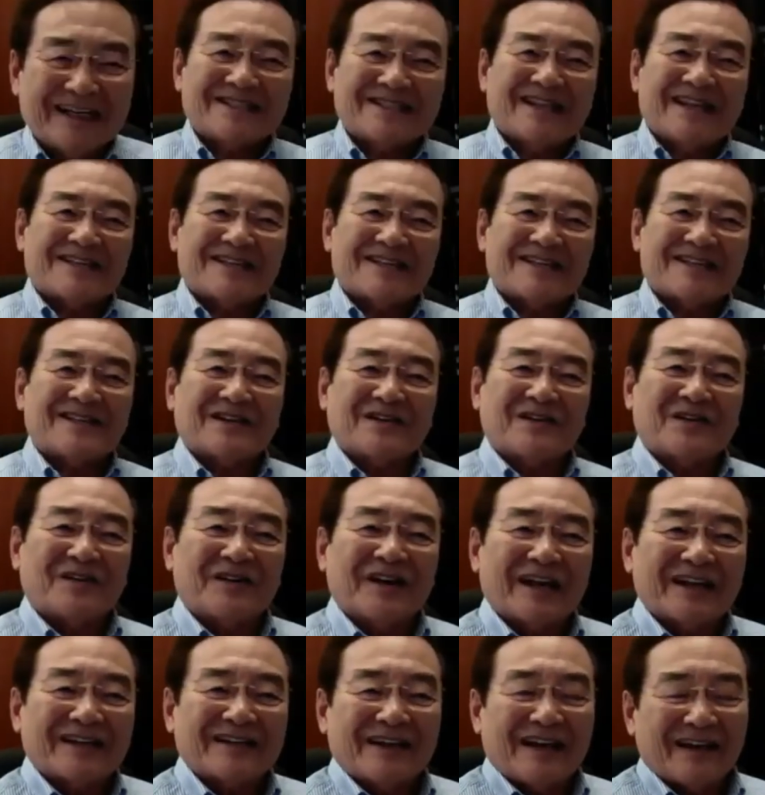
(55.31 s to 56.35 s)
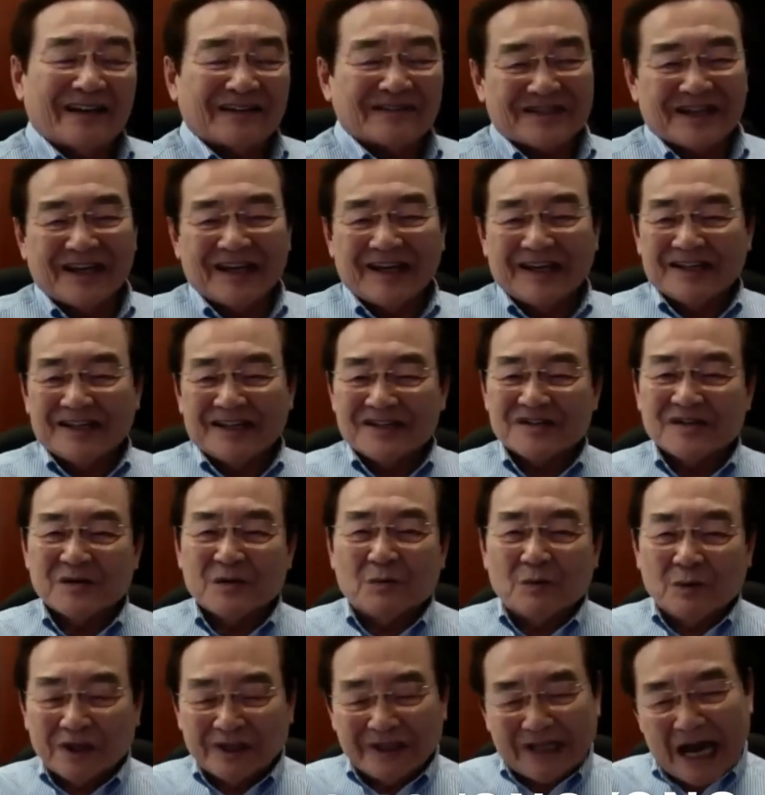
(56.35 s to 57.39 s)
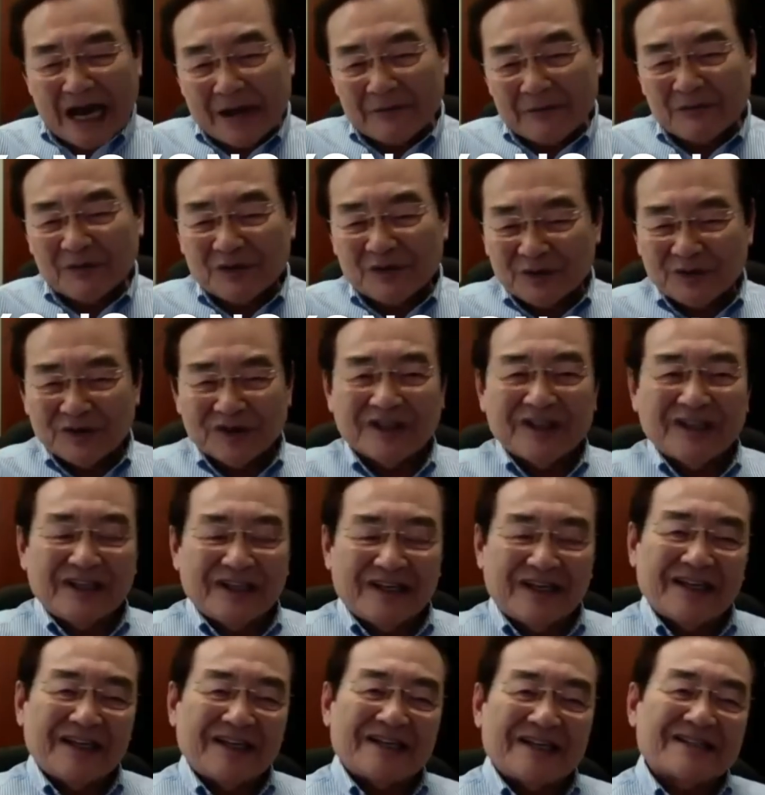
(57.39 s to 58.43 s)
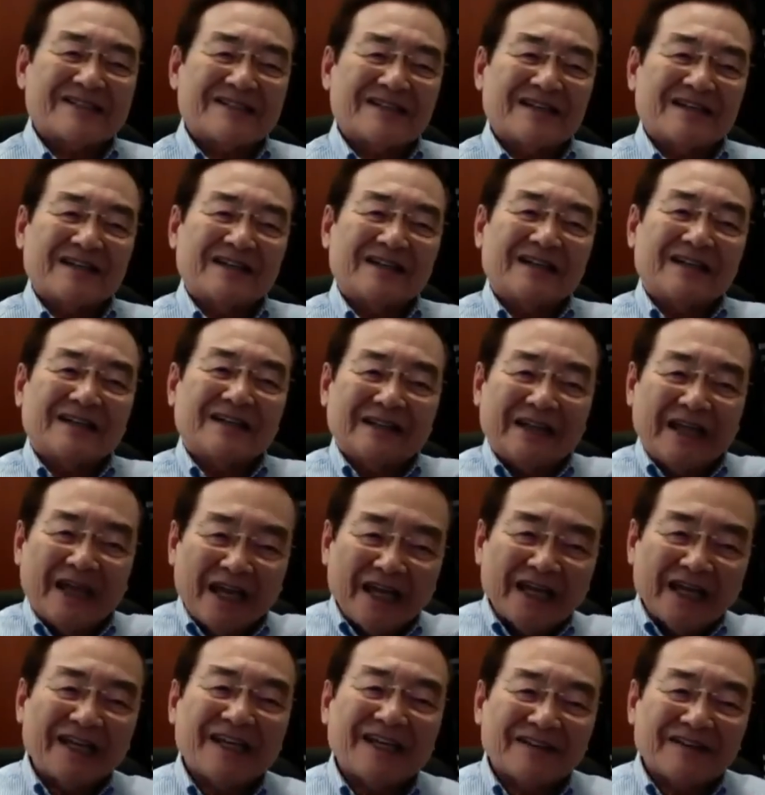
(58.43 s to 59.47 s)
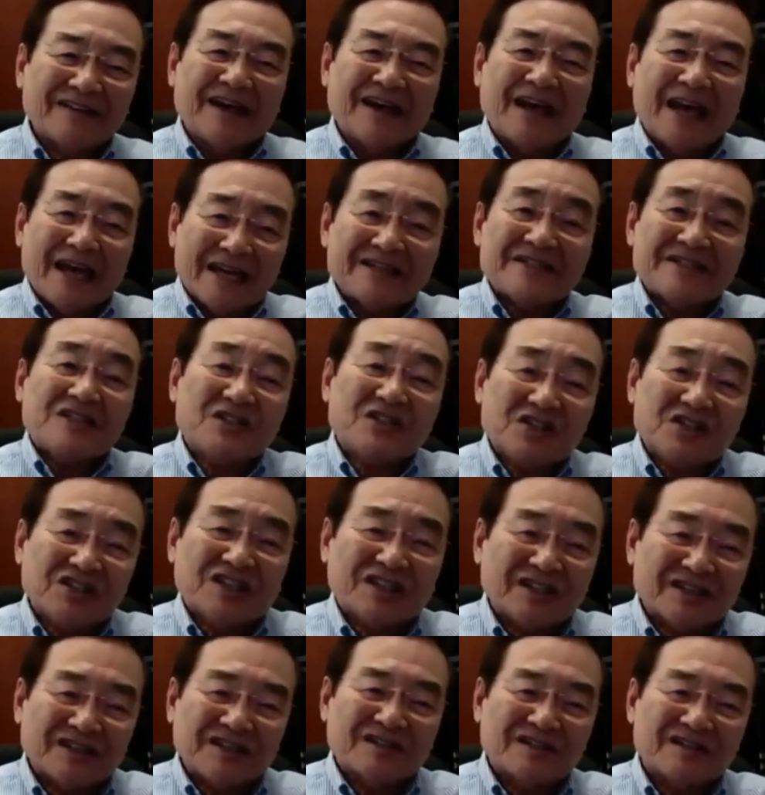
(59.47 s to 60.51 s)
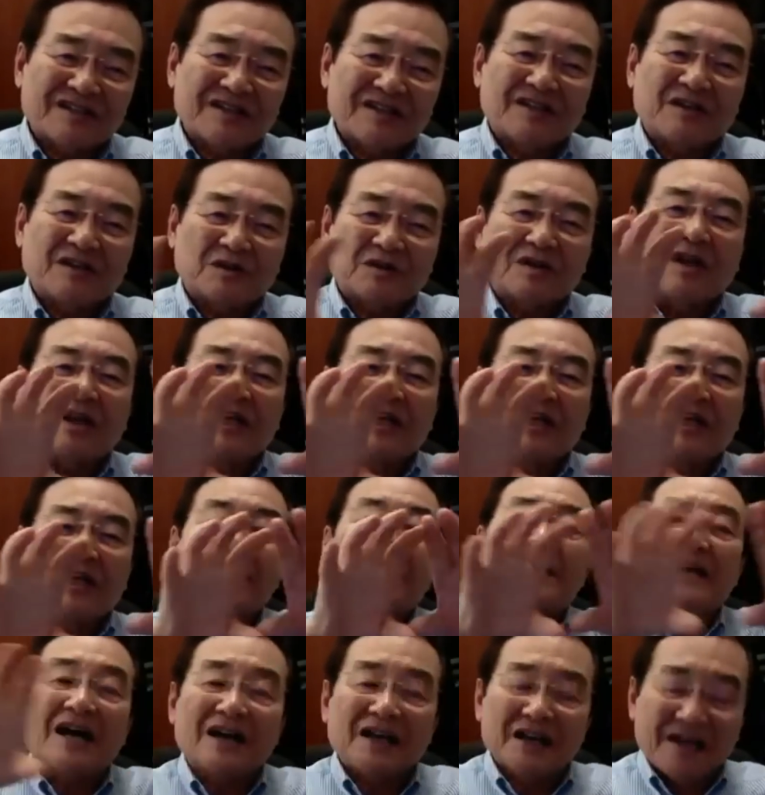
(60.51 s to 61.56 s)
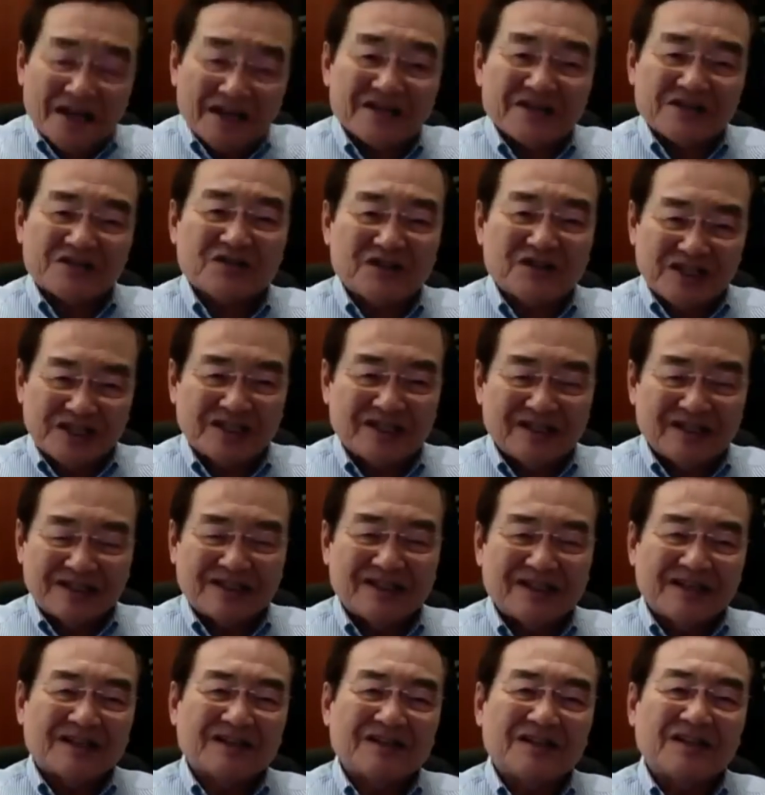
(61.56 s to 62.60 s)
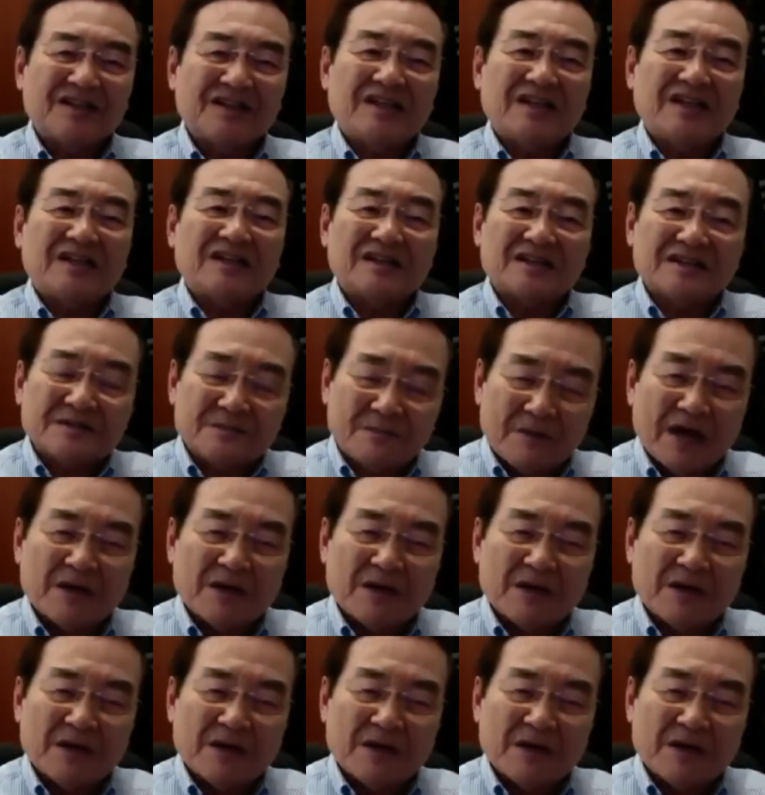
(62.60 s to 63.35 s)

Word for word: that's the correct, Alex. So what I'm doing is uh, taking the S gene, the entire S gene, the spike